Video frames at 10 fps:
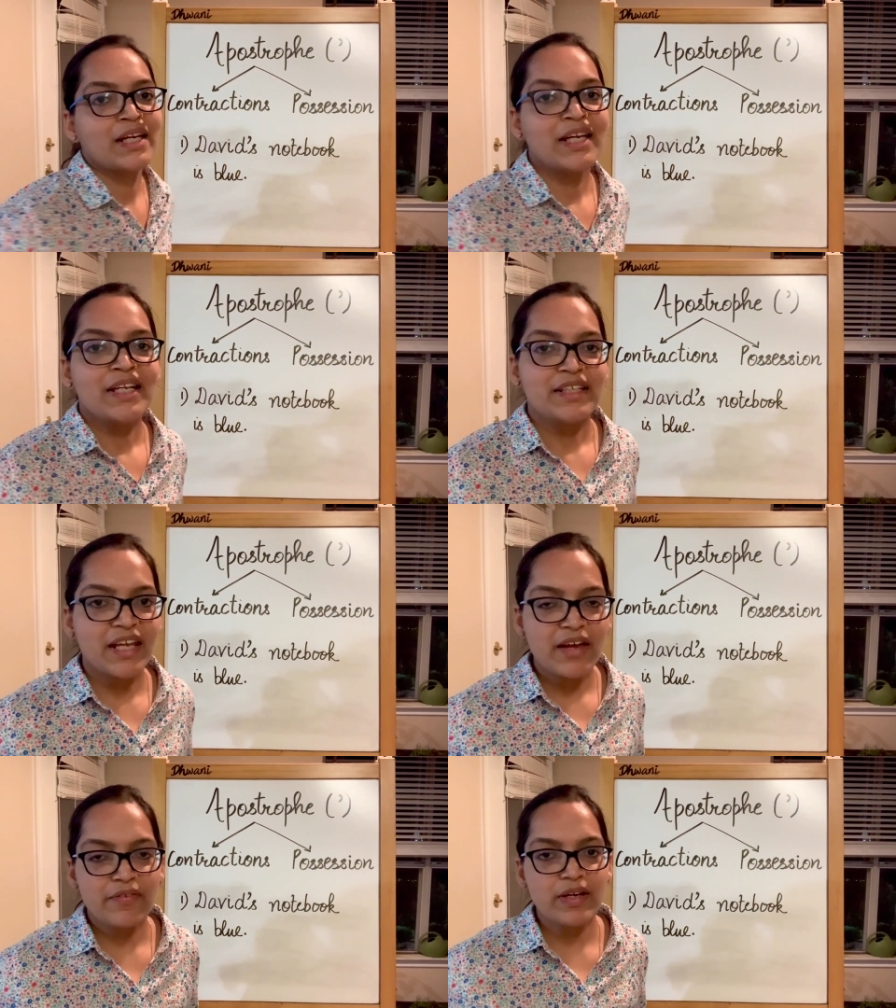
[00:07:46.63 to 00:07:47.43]

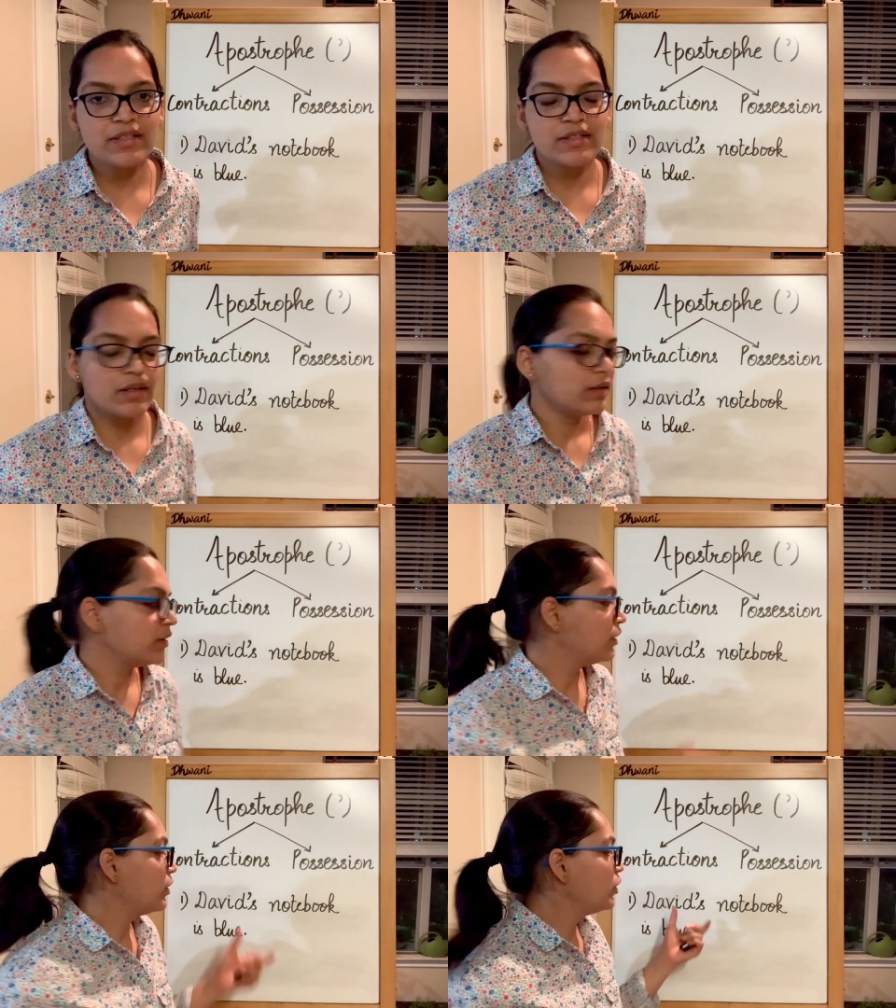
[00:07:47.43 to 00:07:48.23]
David's
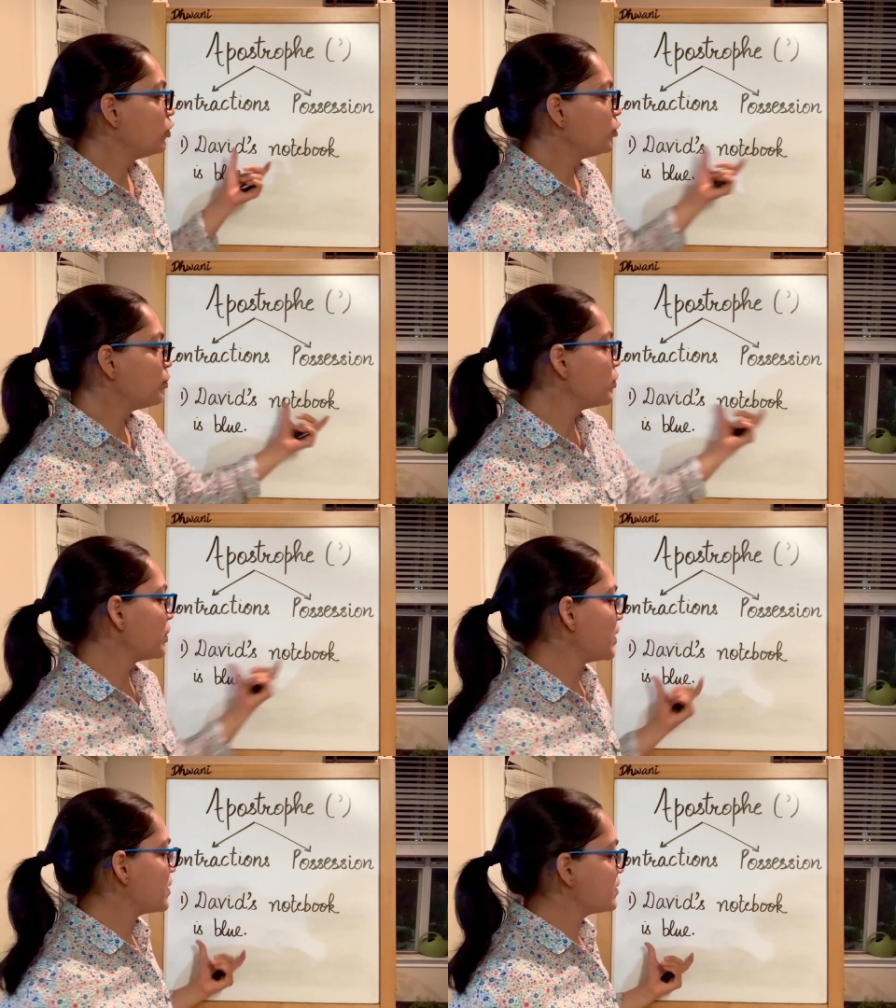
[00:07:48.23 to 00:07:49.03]
notebook
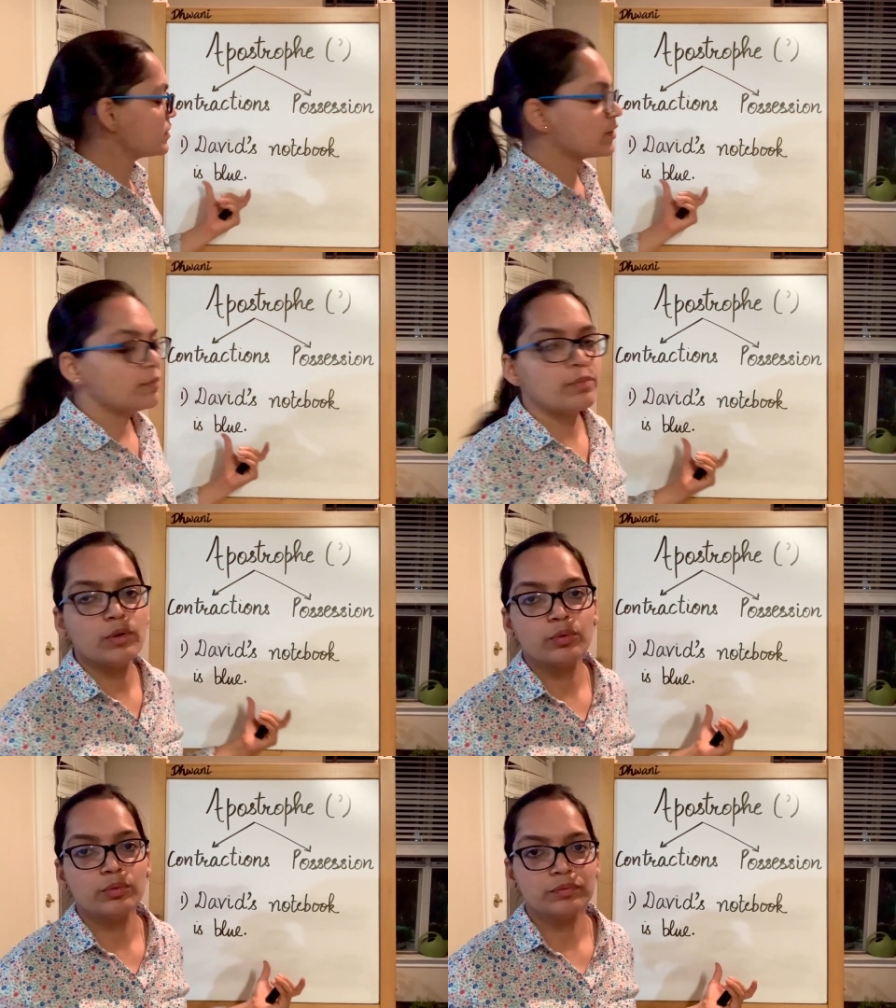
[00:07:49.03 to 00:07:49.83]
is blue.